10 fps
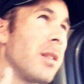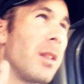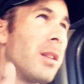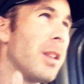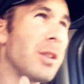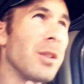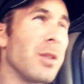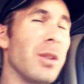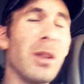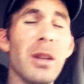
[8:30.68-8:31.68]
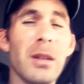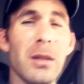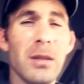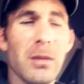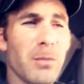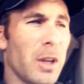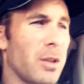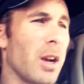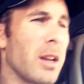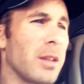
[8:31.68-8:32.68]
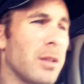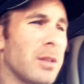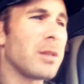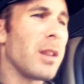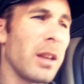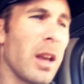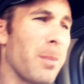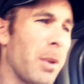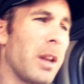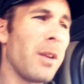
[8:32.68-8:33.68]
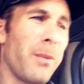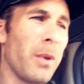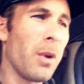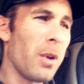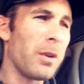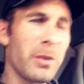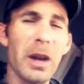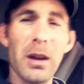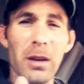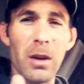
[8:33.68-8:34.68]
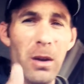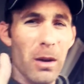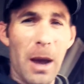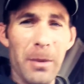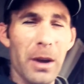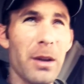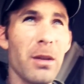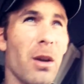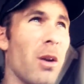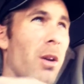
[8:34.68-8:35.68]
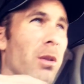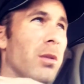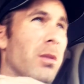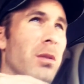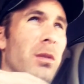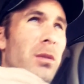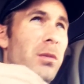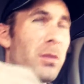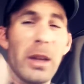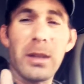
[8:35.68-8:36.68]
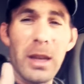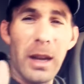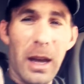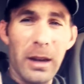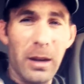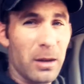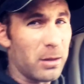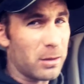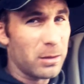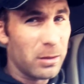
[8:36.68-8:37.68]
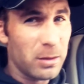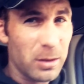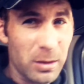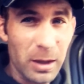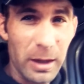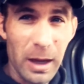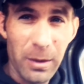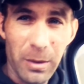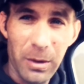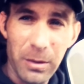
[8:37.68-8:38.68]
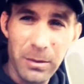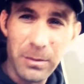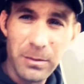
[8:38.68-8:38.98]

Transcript: the conditions are good, my truck it got plenty of fuel, it's ready to go, I'm ready to go. Let's get out of here. See you down the road.